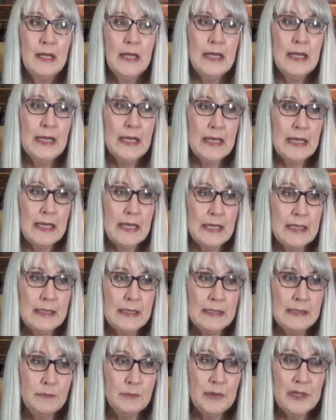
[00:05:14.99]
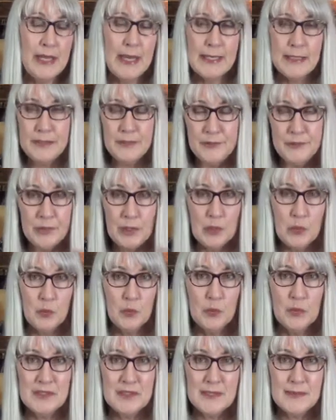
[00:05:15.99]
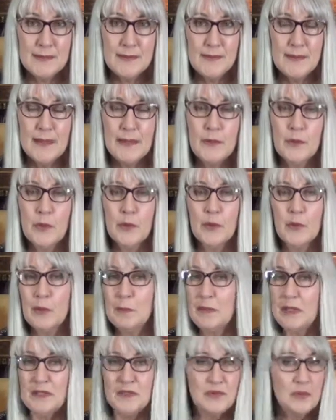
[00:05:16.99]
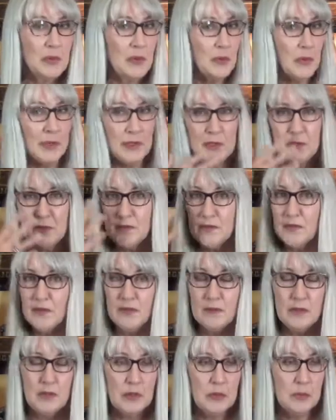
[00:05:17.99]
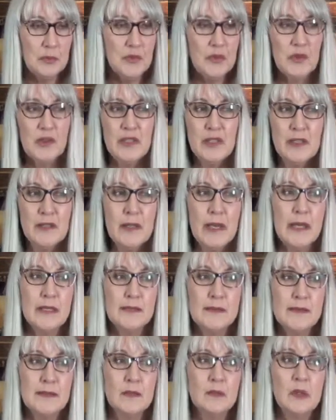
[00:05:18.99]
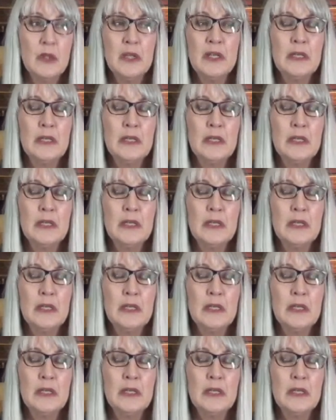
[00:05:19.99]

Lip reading: And we had a no resuscitate order on me, so we weren't using tubes or any of that. So